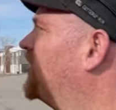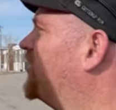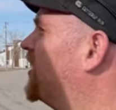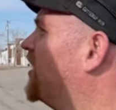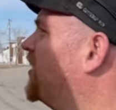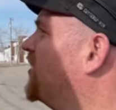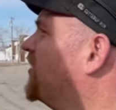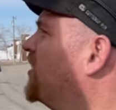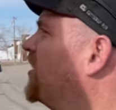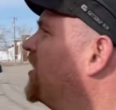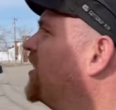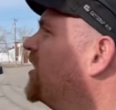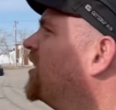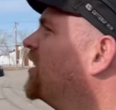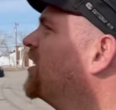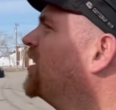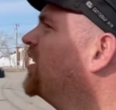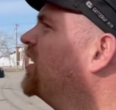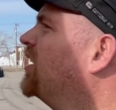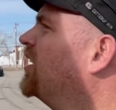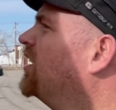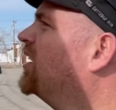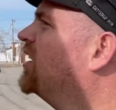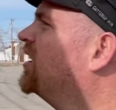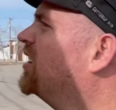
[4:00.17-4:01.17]
it says,
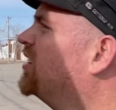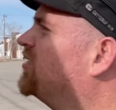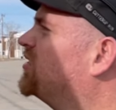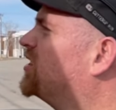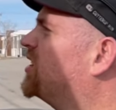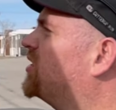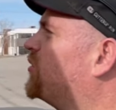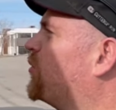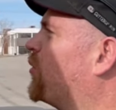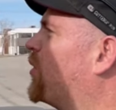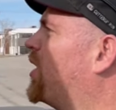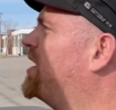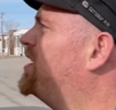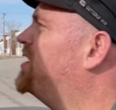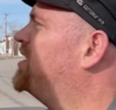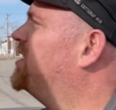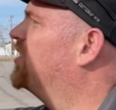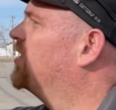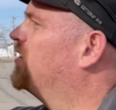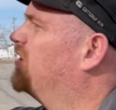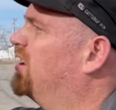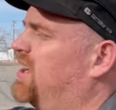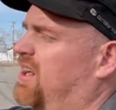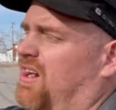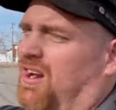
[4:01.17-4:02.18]
it says Red Deer
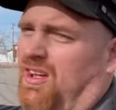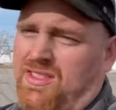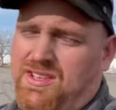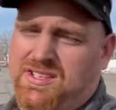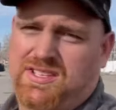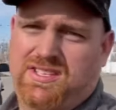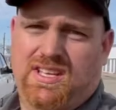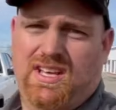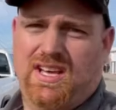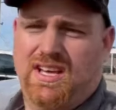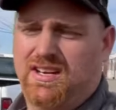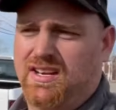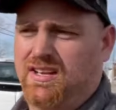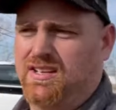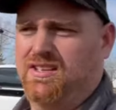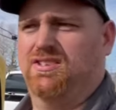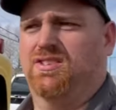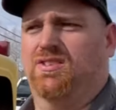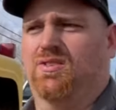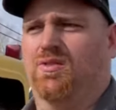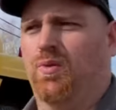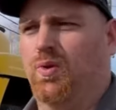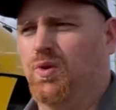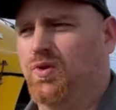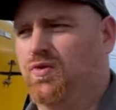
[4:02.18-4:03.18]
right on the side.
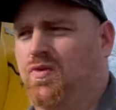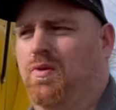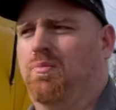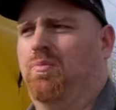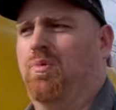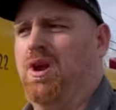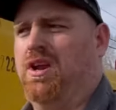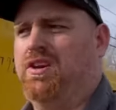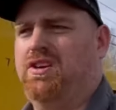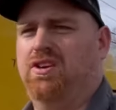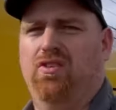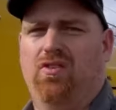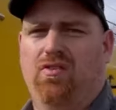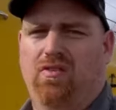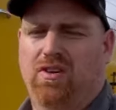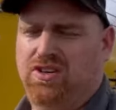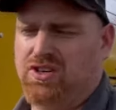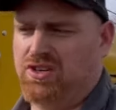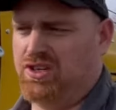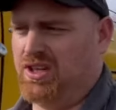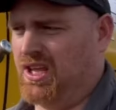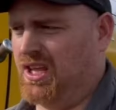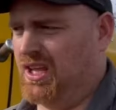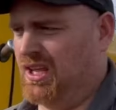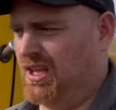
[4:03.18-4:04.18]
So it was from Red Deer
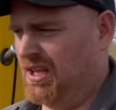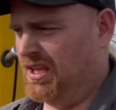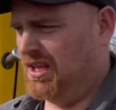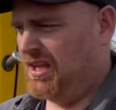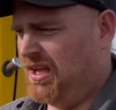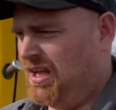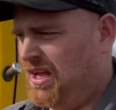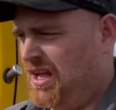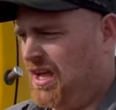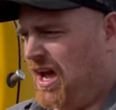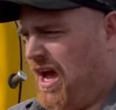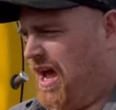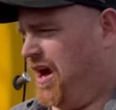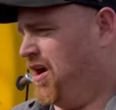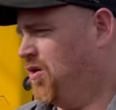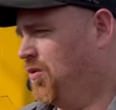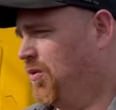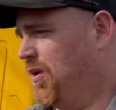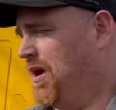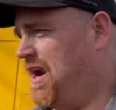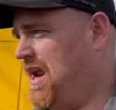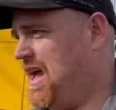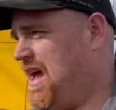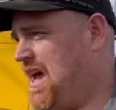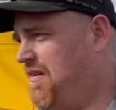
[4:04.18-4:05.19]
originally. I don't know
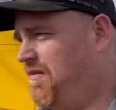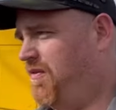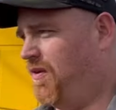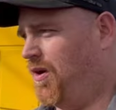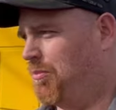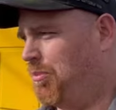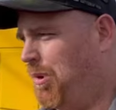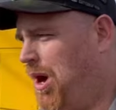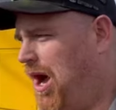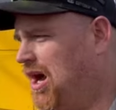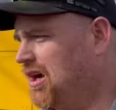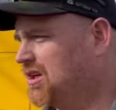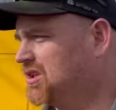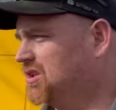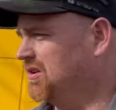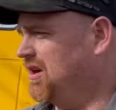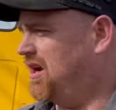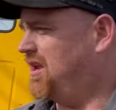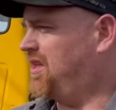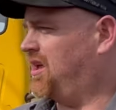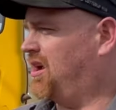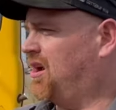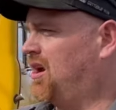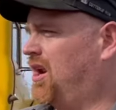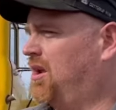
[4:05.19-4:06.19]
what it had for a box or
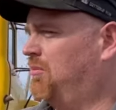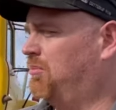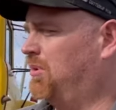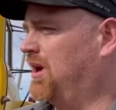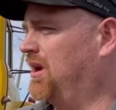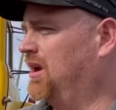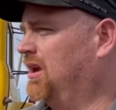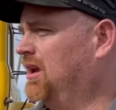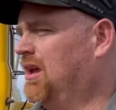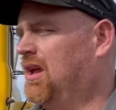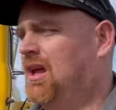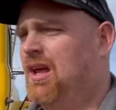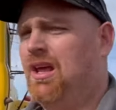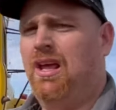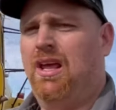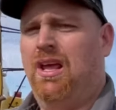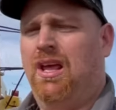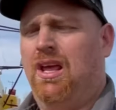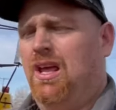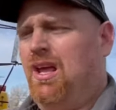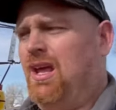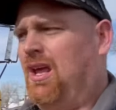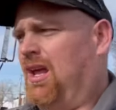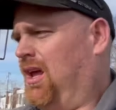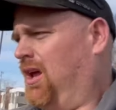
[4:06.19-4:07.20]
anything on it, but
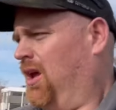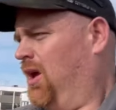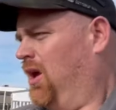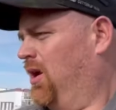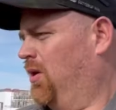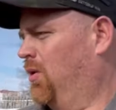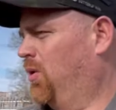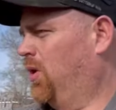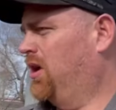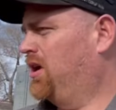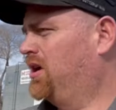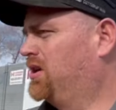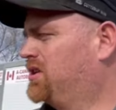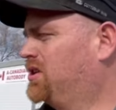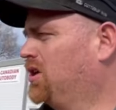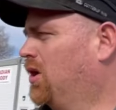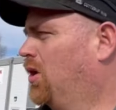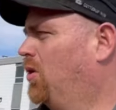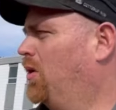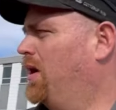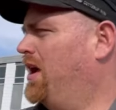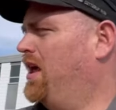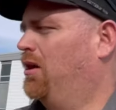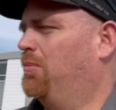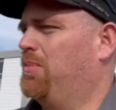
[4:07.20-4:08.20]

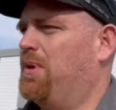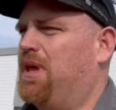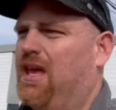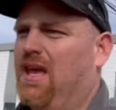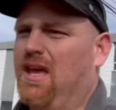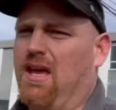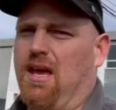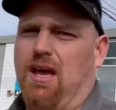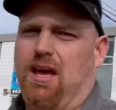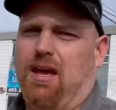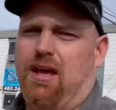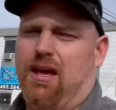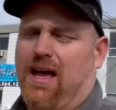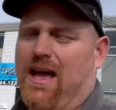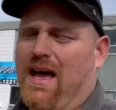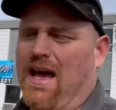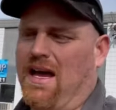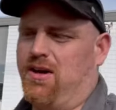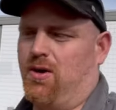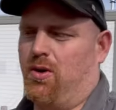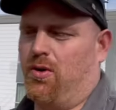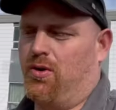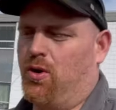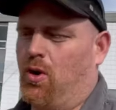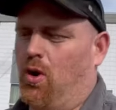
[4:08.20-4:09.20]
so it'll be, I
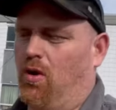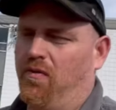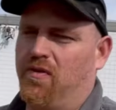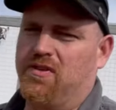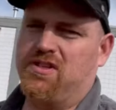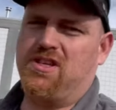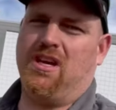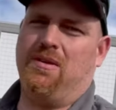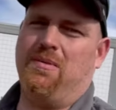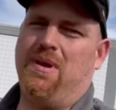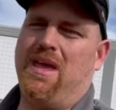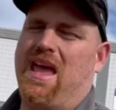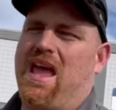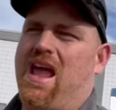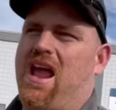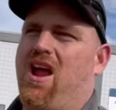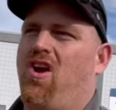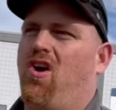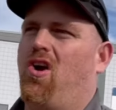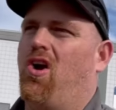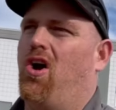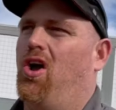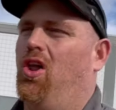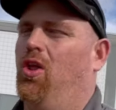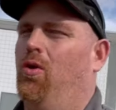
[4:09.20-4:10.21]
don't know if it's going to be
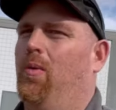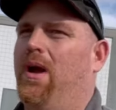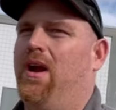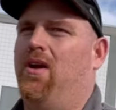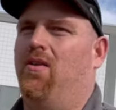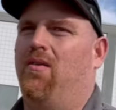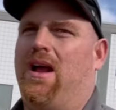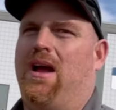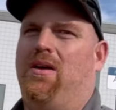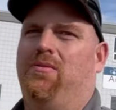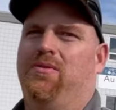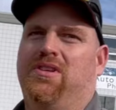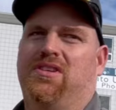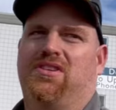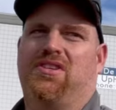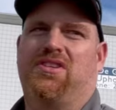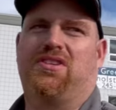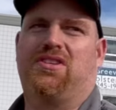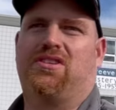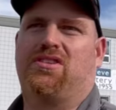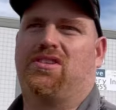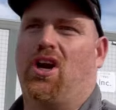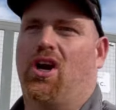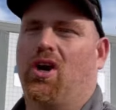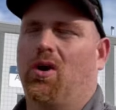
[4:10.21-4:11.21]
air all the way around to
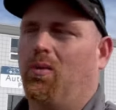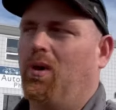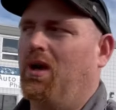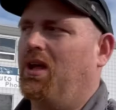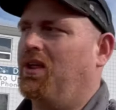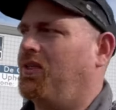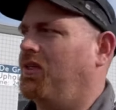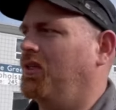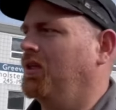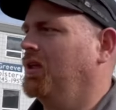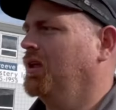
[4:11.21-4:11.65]
start with,